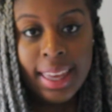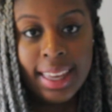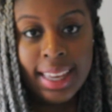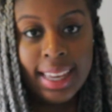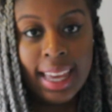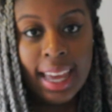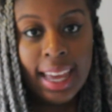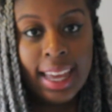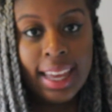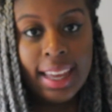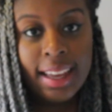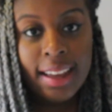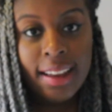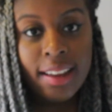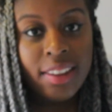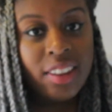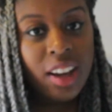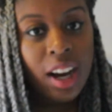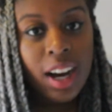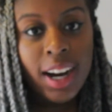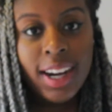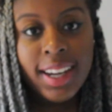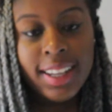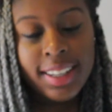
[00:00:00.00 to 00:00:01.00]
getting the
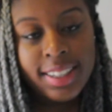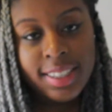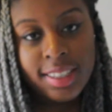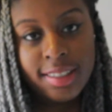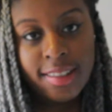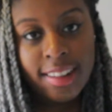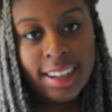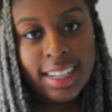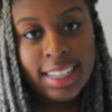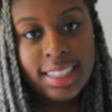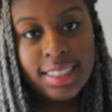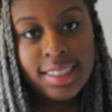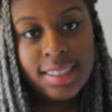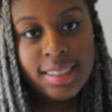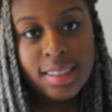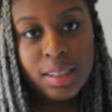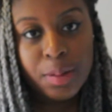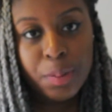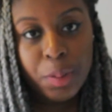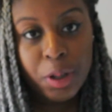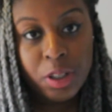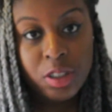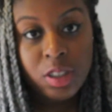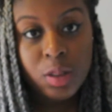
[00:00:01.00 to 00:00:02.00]
highest grades
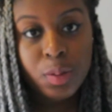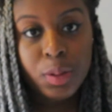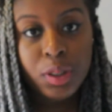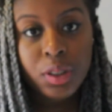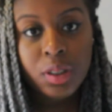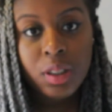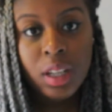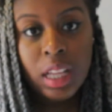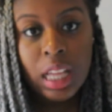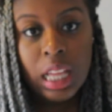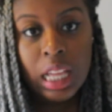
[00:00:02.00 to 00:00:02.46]
possible.